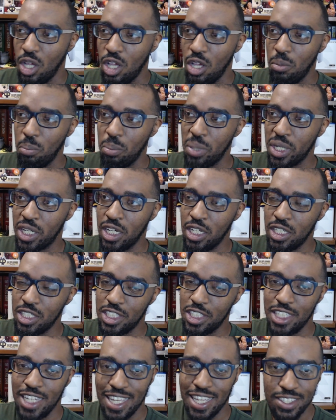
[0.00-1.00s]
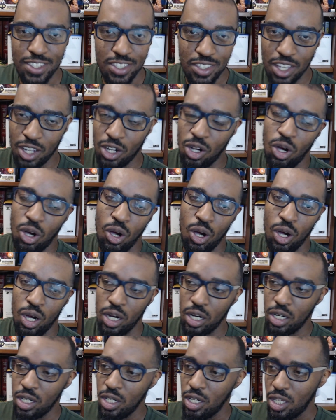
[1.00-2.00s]
Because, yes, there are
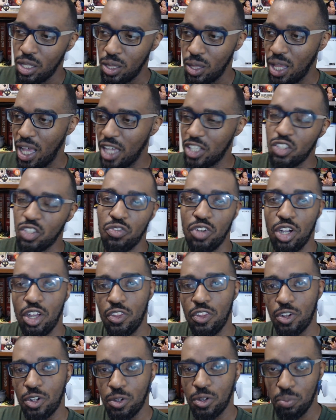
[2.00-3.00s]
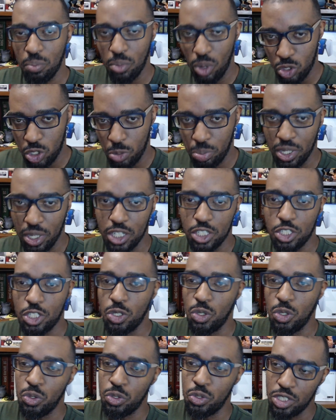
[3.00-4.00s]
lots of other multiplayer
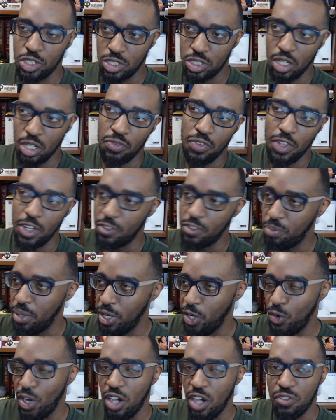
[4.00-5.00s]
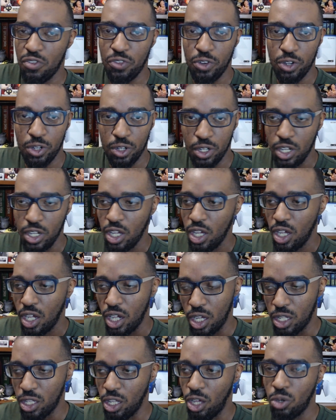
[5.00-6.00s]
shooters and stuff that have been around for a
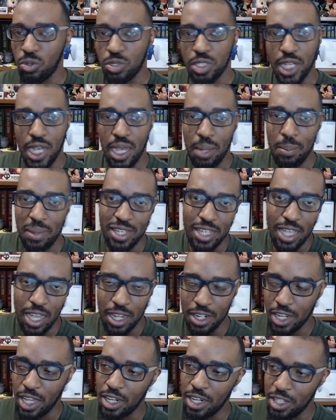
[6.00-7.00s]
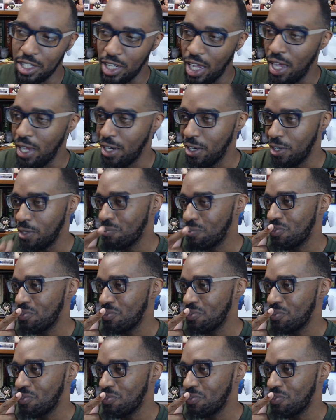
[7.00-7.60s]
long time and yada, yada, yada.